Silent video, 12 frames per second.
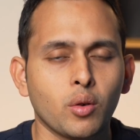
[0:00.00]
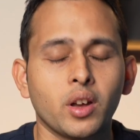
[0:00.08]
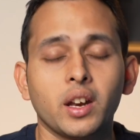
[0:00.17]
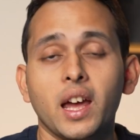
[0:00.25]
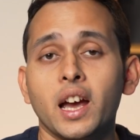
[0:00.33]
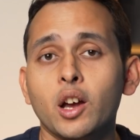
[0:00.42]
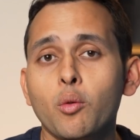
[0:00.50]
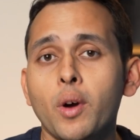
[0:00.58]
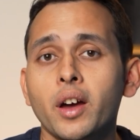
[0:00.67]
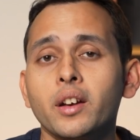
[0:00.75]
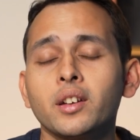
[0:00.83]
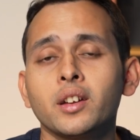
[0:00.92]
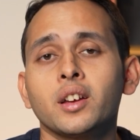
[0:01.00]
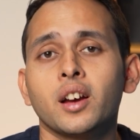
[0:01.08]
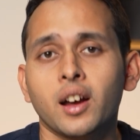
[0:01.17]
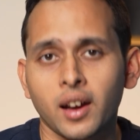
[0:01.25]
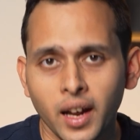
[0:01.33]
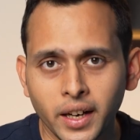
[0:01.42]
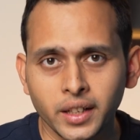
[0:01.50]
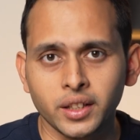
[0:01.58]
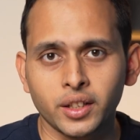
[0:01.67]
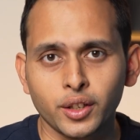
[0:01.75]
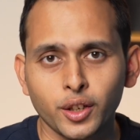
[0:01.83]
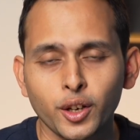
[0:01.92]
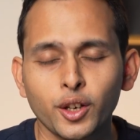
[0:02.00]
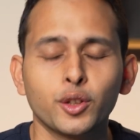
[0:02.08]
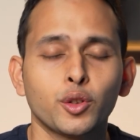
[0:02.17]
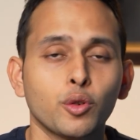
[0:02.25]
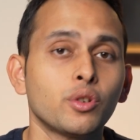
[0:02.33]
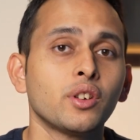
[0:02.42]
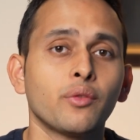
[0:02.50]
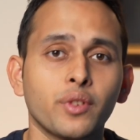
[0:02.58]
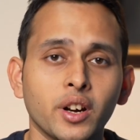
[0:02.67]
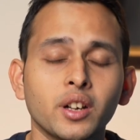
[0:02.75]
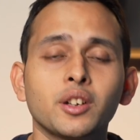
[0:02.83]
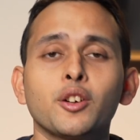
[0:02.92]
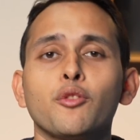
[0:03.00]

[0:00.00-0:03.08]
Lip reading: can acquire clients through different